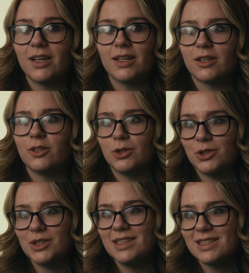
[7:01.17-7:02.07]
a
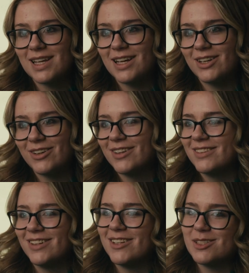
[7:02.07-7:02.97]
degree to stand
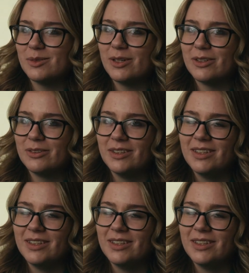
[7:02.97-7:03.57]
on as well,